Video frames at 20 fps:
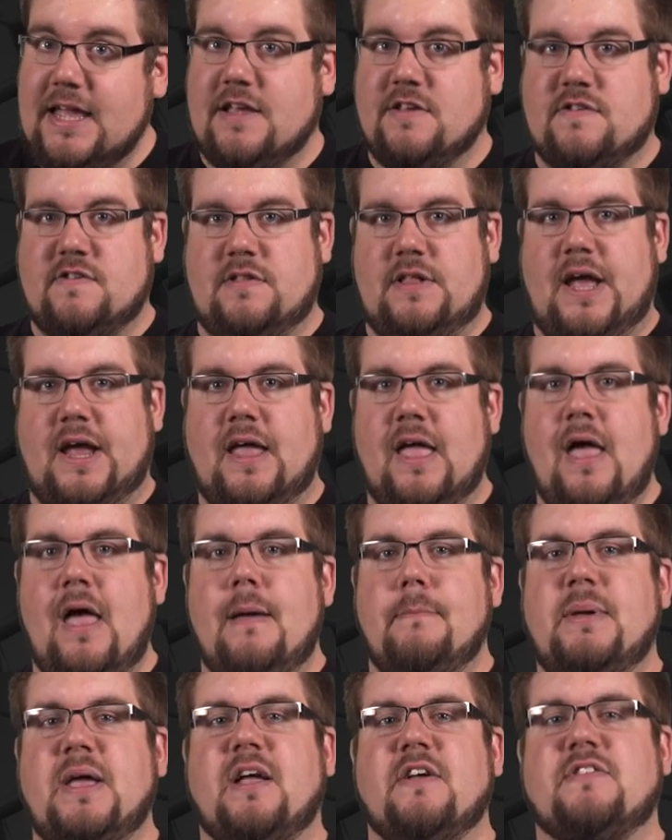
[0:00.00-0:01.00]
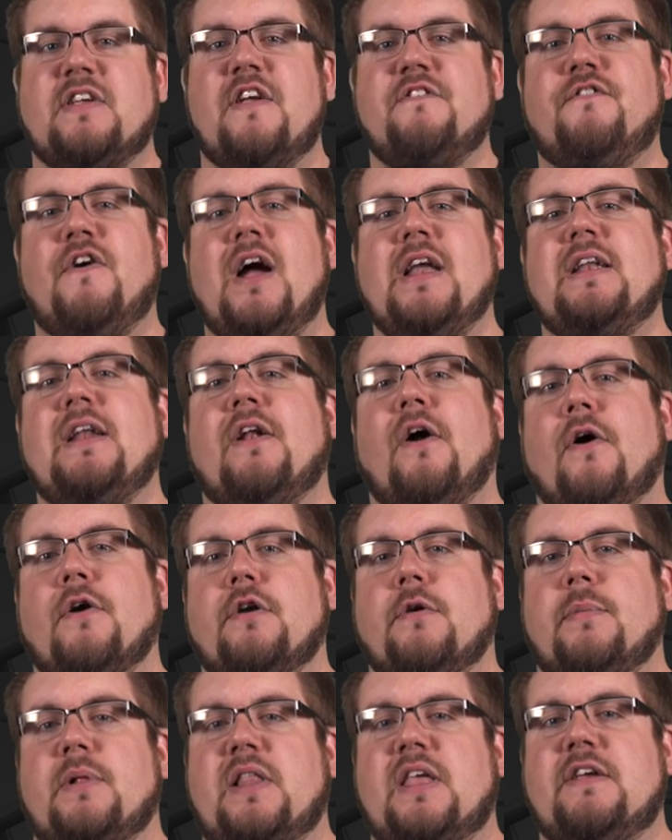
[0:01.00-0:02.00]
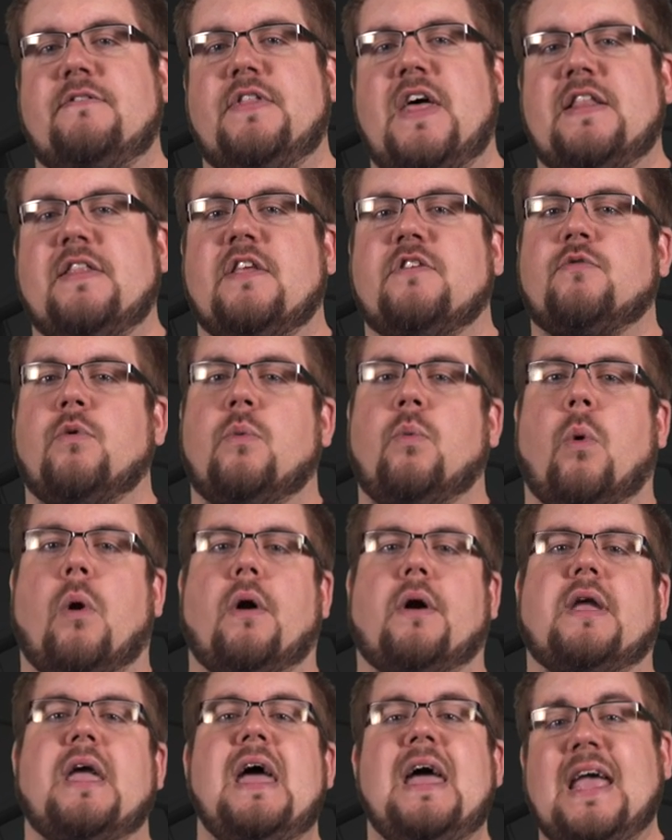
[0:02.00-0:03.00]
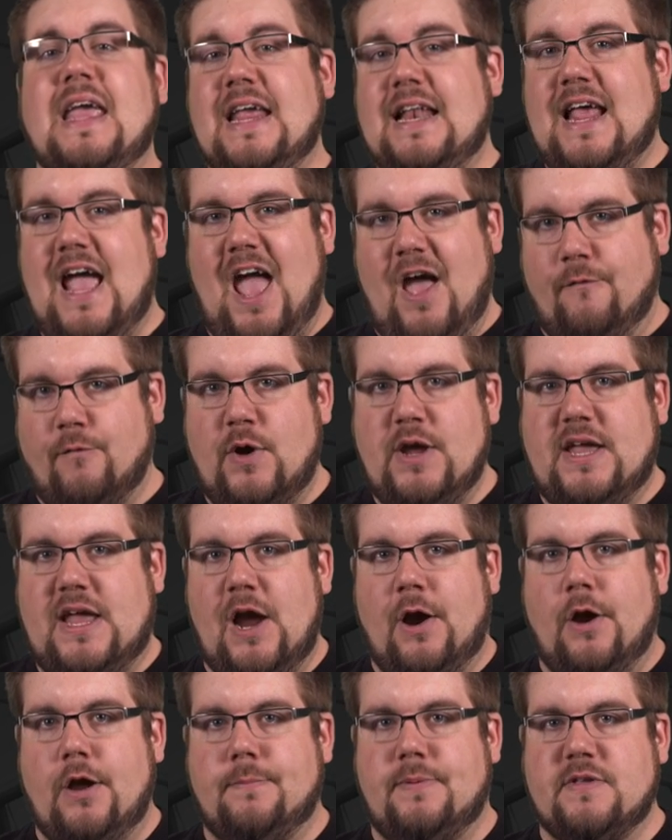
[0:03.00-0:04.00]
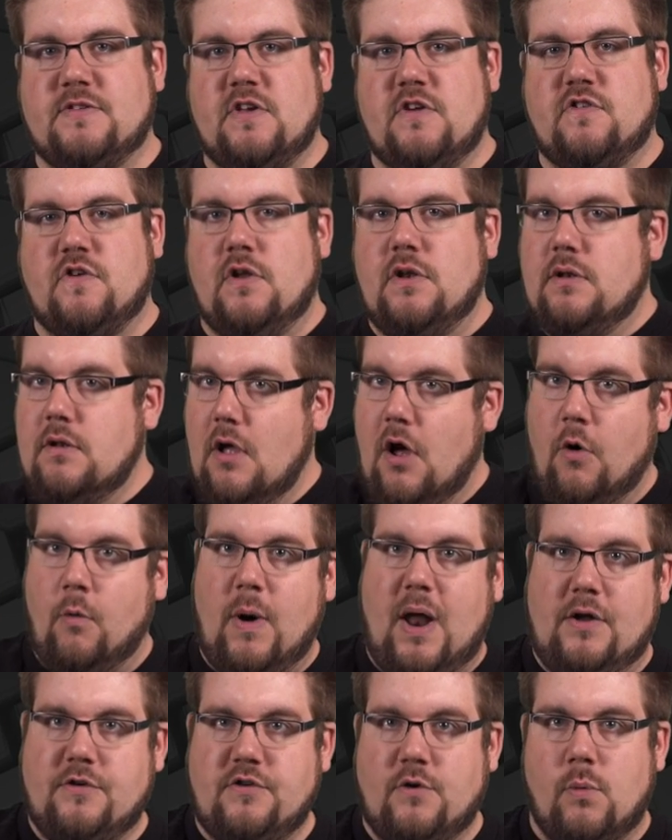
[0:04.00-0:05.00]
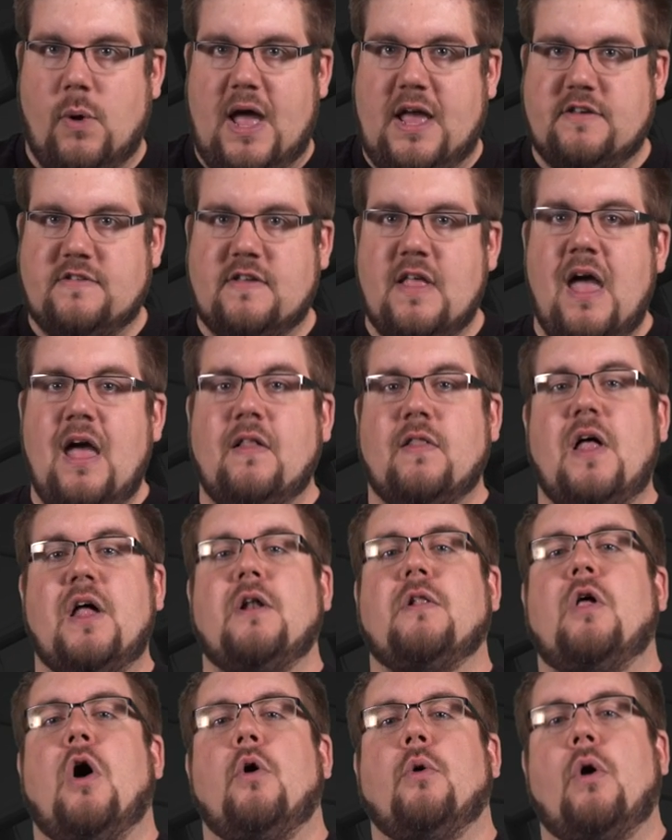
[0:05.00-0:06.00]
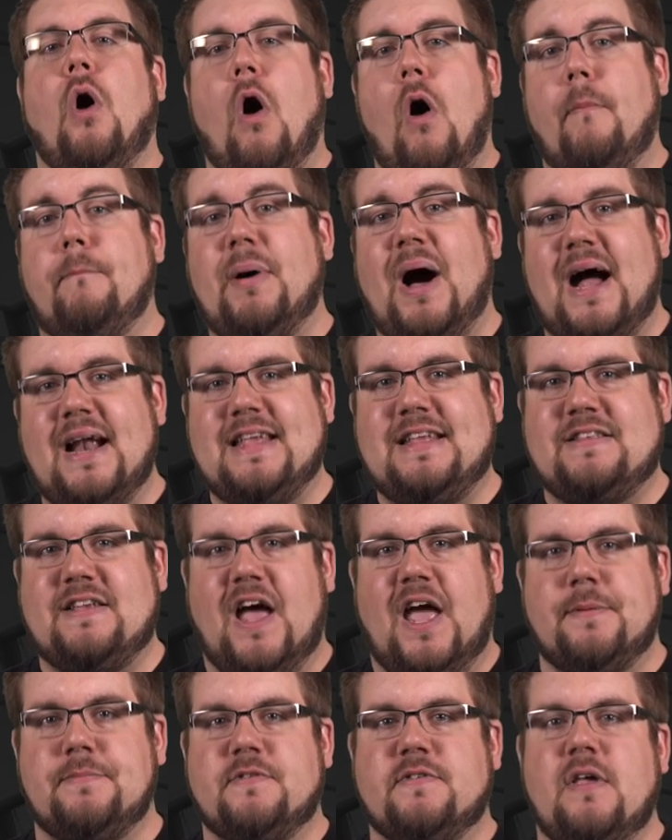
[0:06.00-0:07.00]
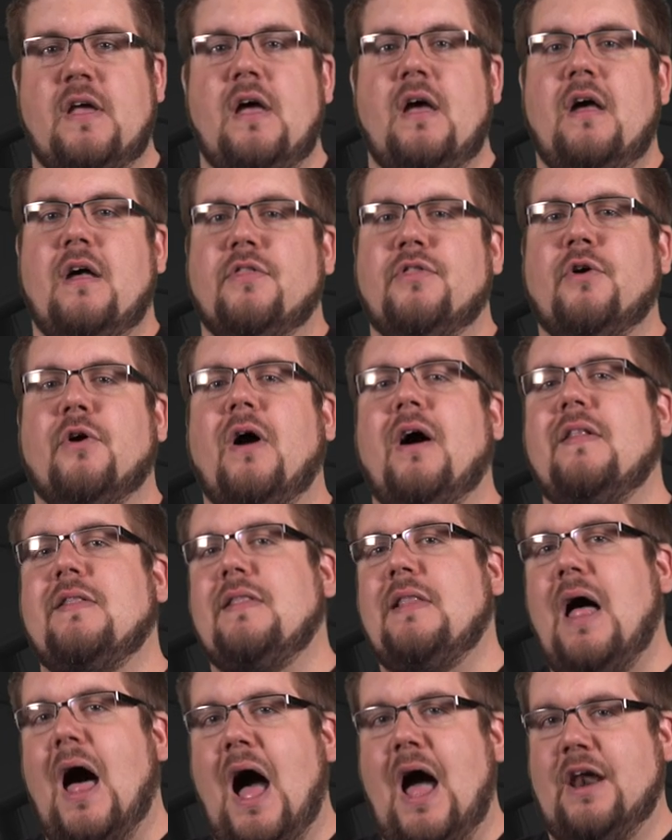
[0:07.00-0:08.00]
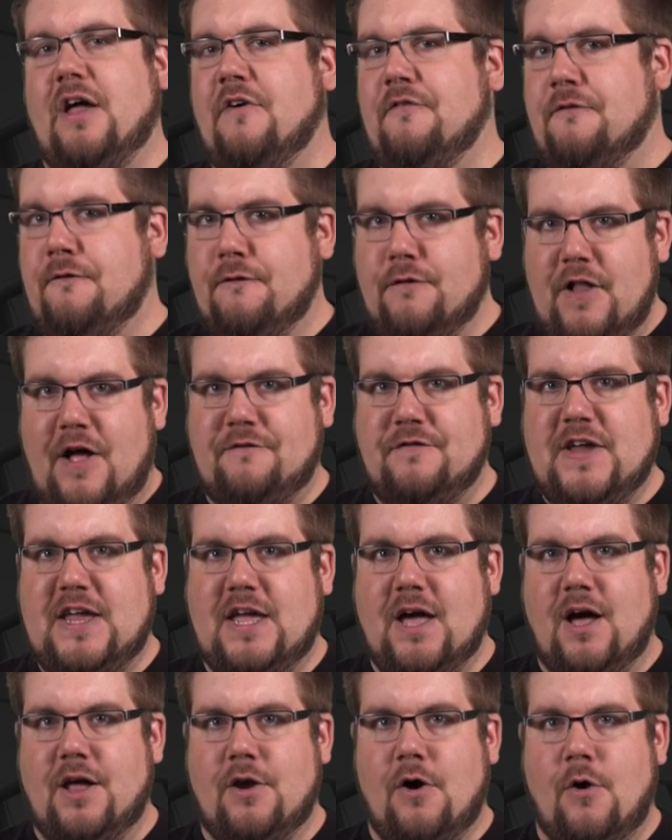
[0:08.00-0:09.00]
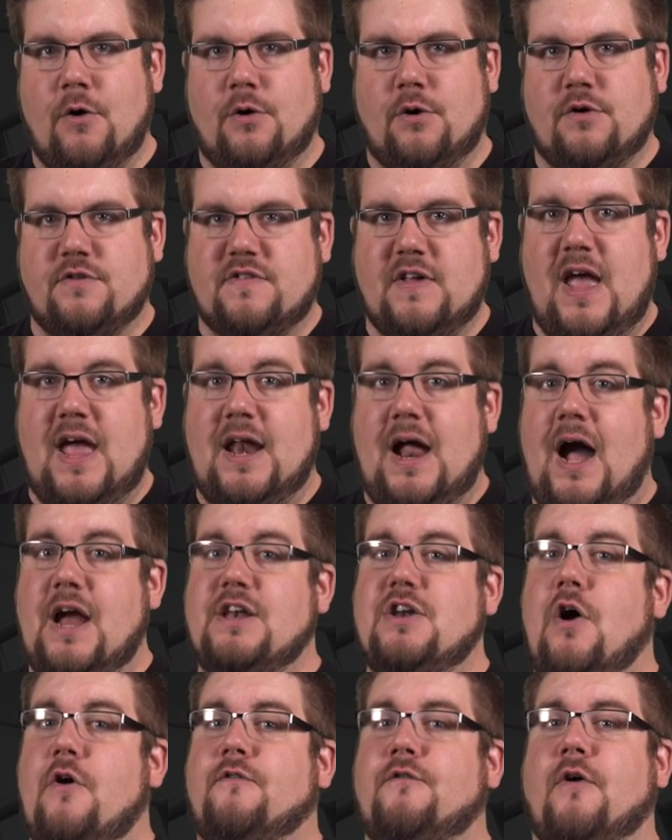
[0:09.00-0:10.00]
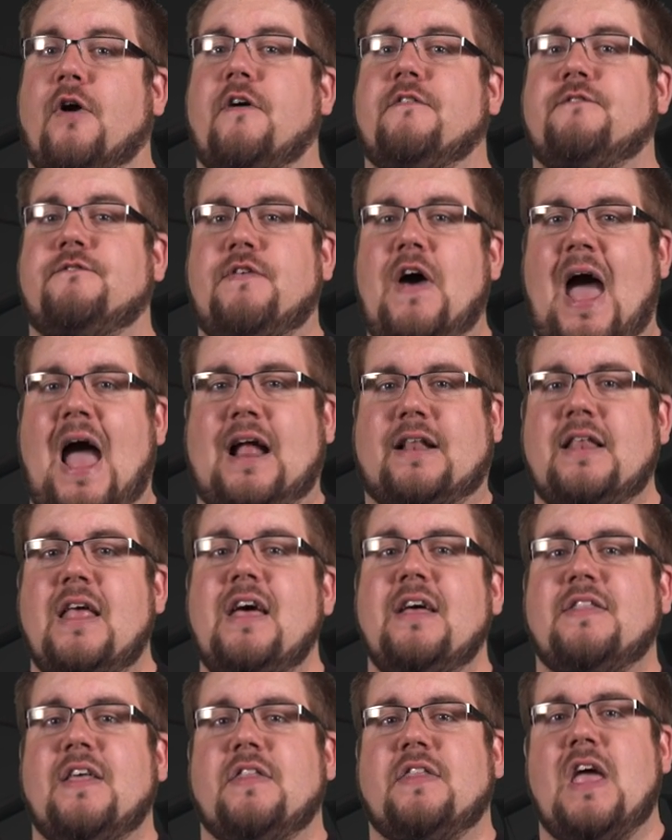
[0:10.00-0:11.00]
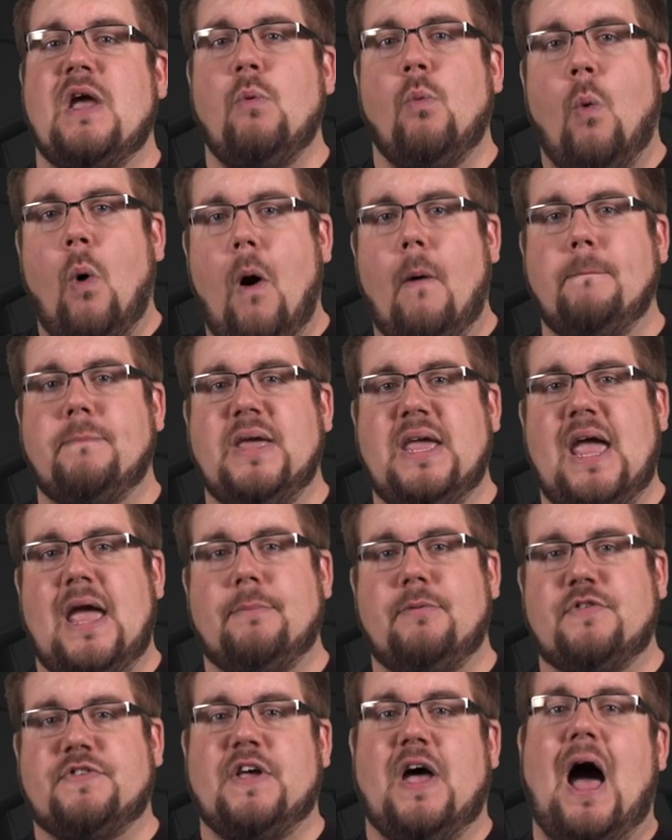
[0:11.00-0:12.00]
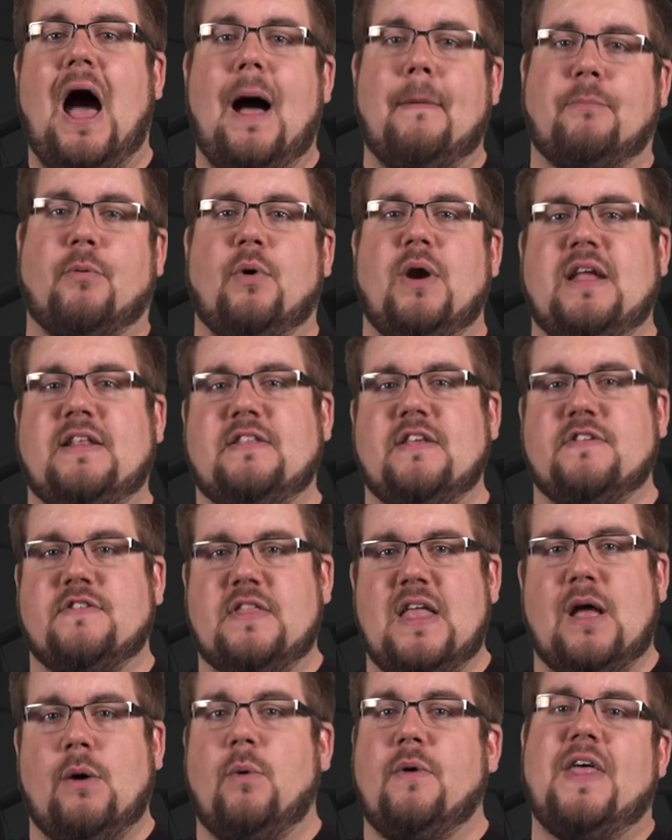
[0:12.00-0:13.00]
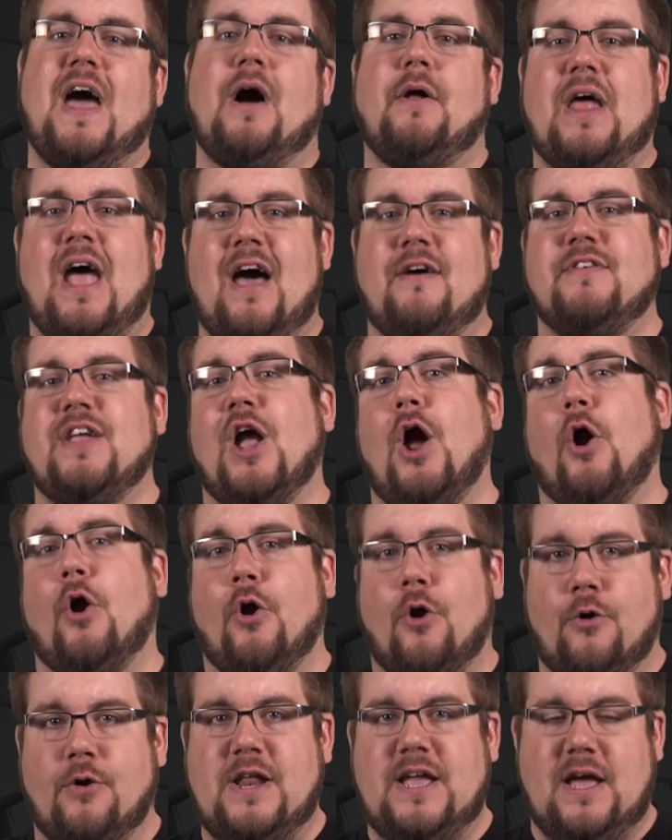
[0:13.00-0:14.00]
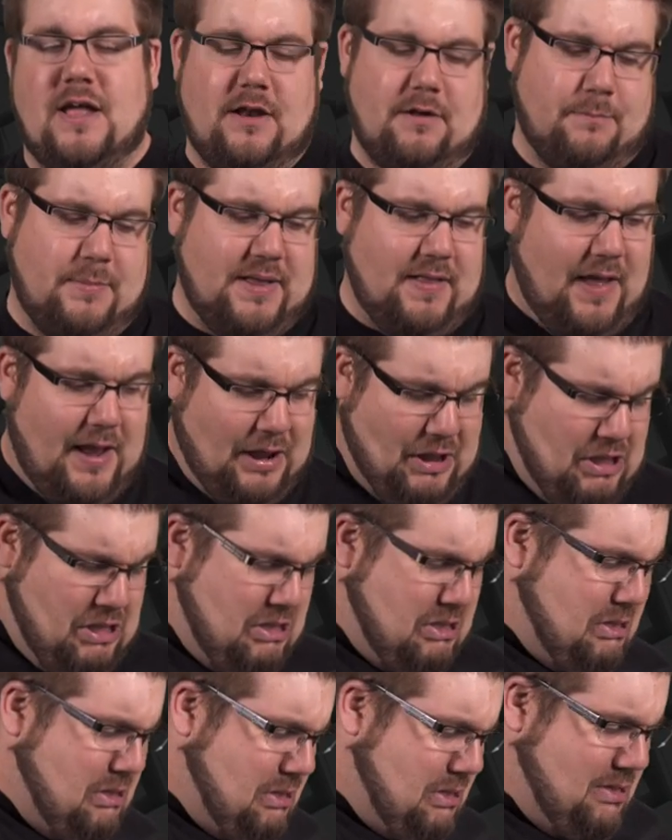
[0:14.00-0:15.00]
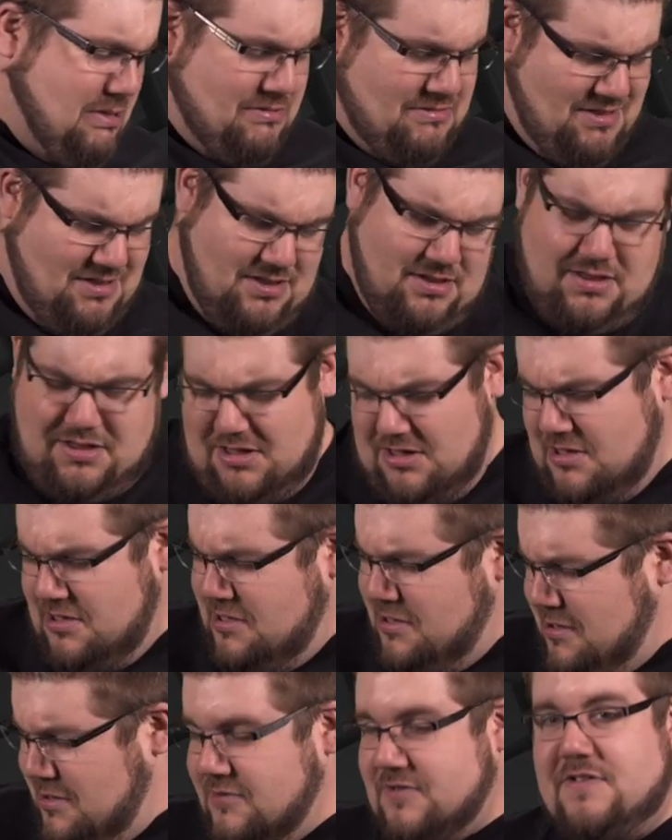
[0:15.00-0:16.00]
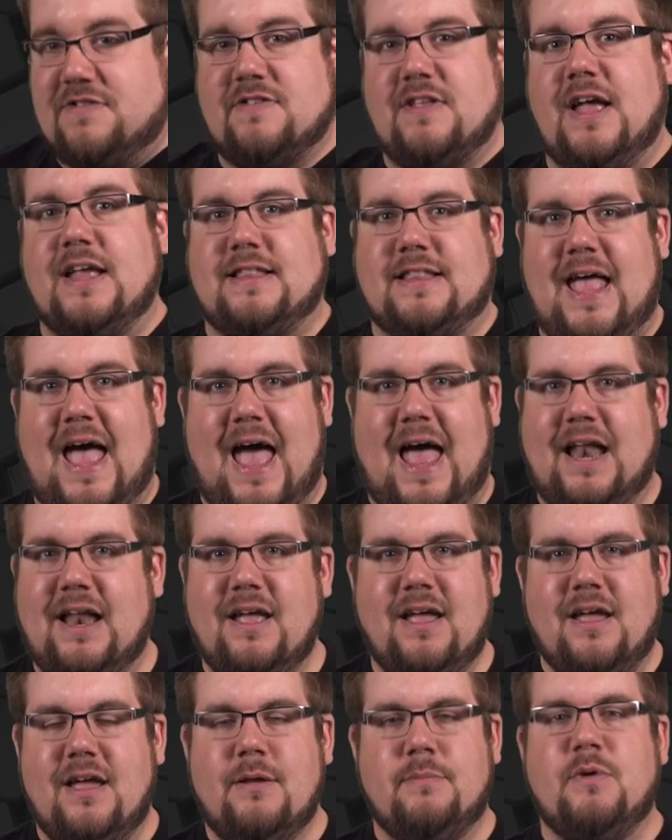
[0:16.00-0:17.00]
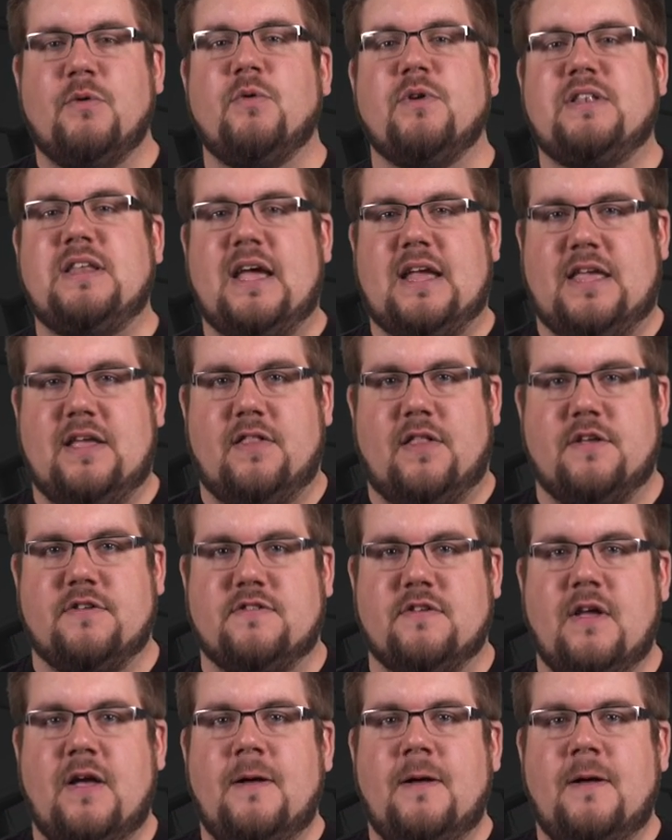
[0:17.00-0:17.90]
is slick because I find it hard to believe that this would work in every carry position around your waist, let alone all body types. There are a lot of fluffy gun owners, and I know for a fact that they won't be able to operate this thing without having a hernia. It'll be like, eh, eh, eh just like that. It'd be ridiculous.